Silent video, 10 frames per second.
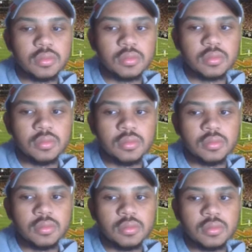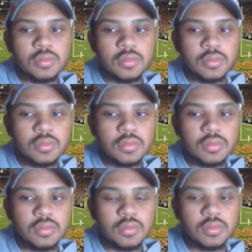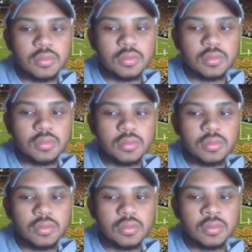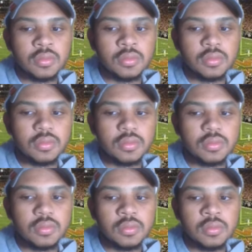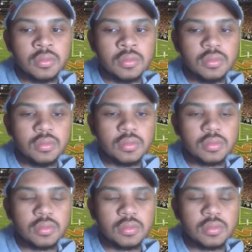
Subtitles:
(silent)